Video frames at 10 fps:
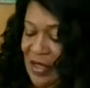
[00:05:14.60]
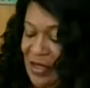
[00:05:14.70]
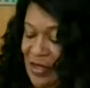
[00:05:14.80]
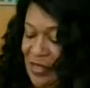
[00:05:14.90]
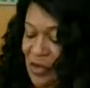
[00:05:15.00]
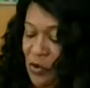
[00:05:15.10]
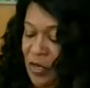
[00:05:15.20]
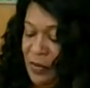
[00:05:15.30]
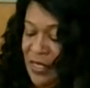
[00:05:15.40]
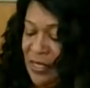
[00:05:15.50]
because I don't want
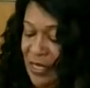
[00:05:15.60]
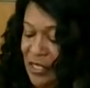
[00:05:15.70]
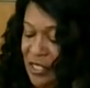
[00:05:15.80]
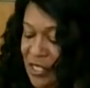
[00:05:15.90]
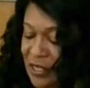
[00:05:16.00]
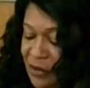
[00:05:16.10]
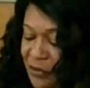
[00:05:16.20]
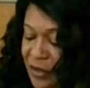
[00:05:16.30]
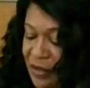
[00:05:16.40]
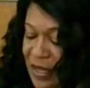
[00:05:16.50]
to be touching
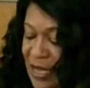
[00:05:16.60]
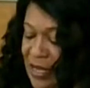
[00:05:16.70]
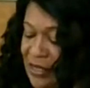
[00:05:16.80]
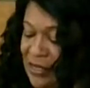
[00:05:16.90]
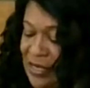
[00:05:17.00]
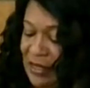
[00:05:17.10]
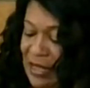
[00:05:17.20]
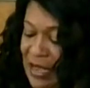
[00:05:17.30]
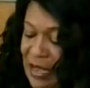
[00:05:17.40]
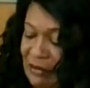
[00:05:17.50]
different things and
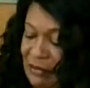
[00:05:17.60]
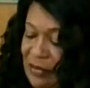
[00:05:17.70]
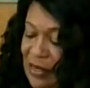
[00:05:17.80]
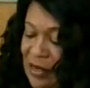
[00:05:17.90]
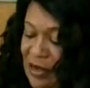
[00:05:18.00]
then,